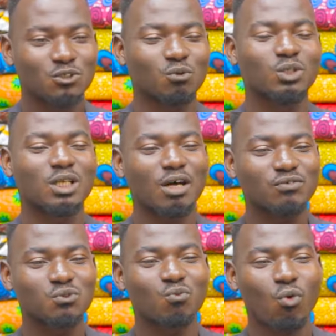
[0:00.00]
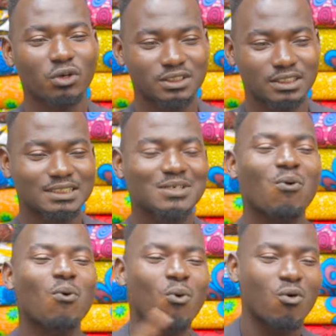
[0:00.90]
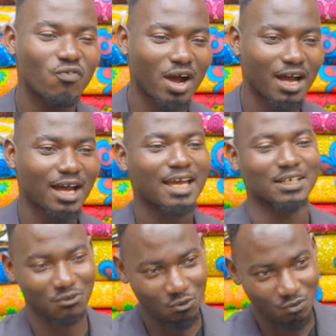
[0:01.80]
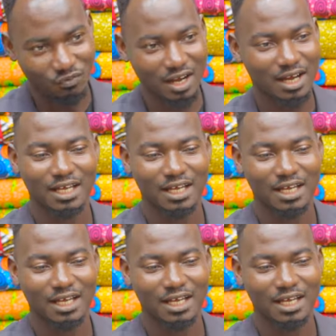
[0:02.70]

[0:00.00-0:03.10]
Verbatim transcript: you will love to watch it over and over